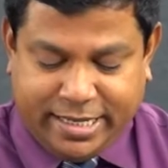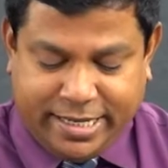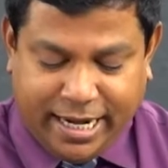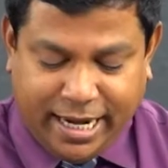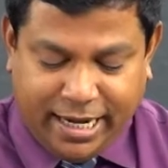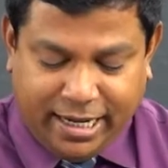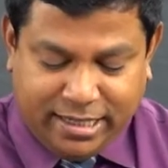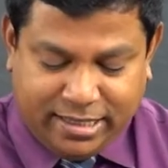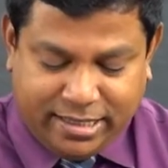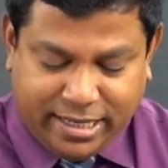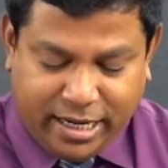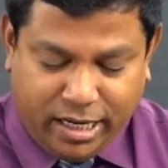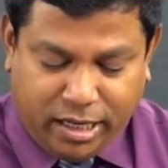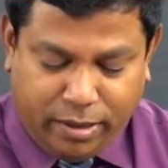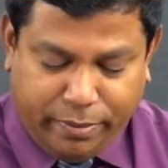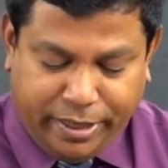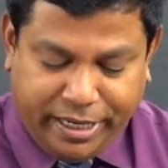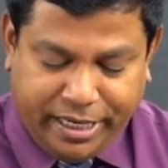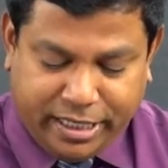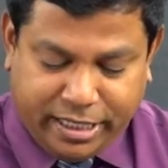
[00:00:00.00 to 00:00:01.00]
10
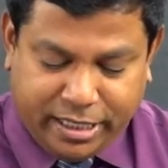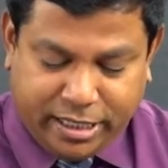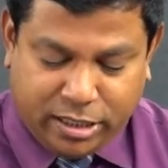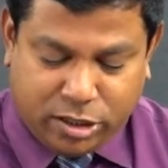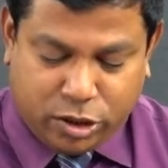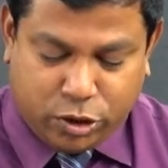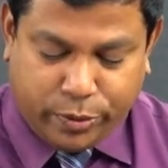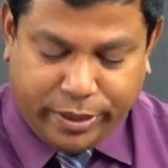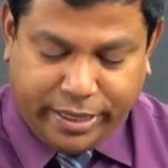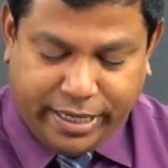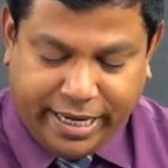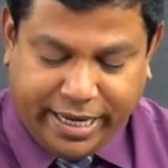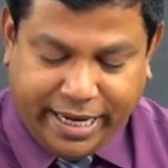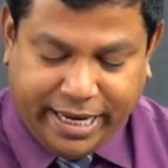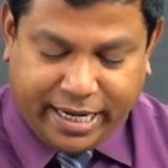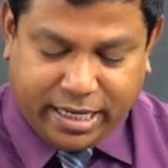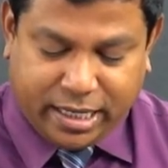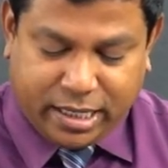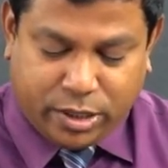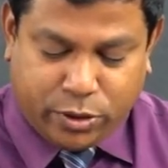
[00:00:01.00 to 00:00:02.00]
centimeters to
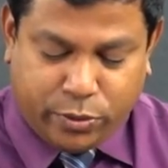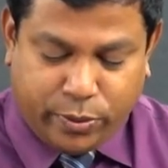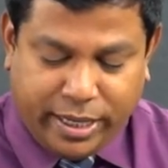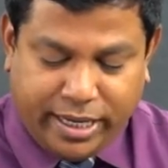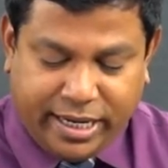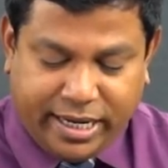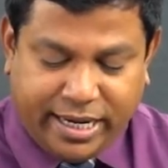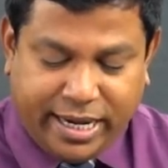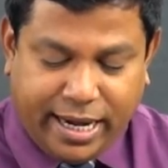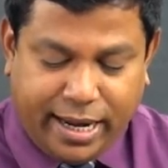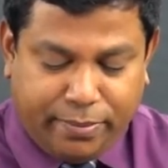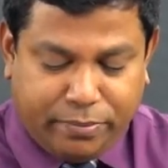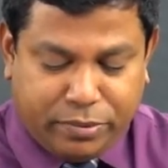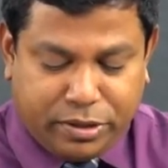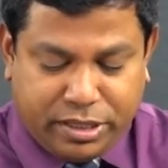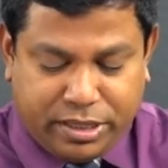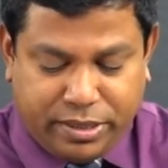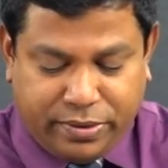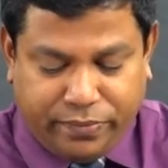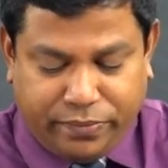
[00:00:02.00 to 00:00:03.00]
indicate 20
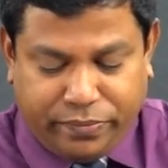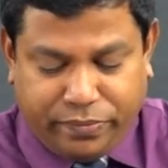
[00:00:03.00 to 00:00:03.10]
grams?